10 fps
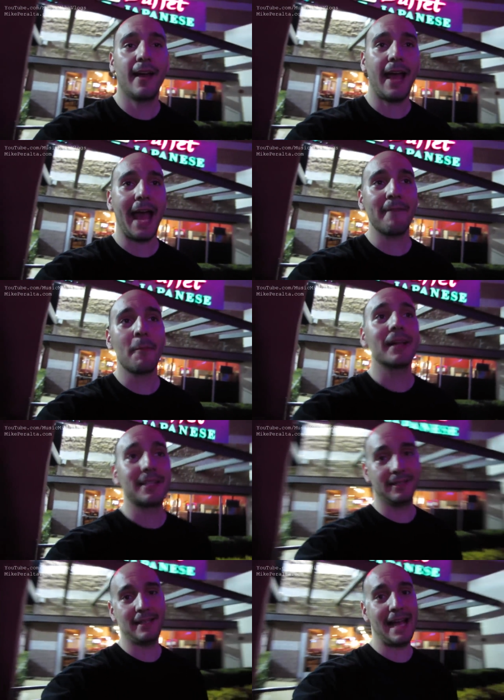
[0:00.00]
have a
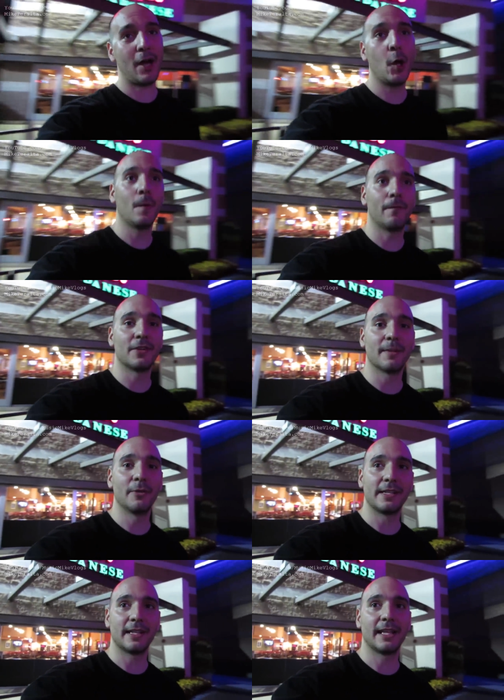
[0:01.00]
button at home for some
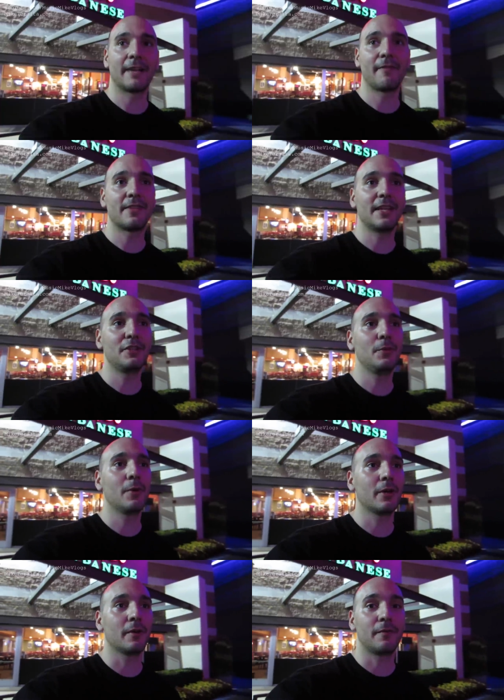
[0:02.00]
reason, like if I've sent you
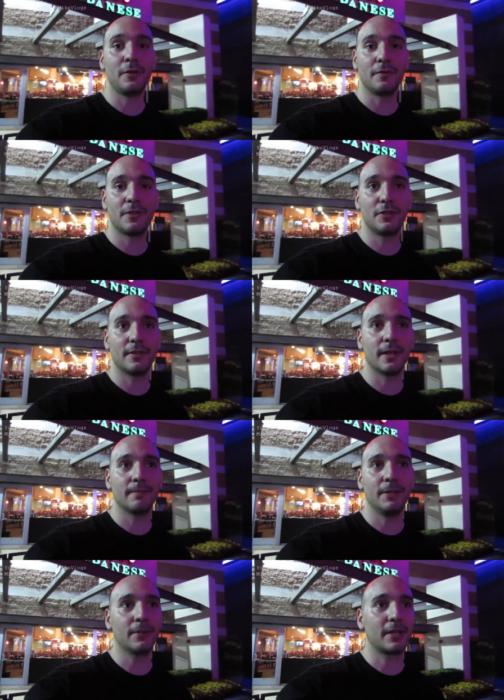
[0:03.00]
one or if you've uh, you know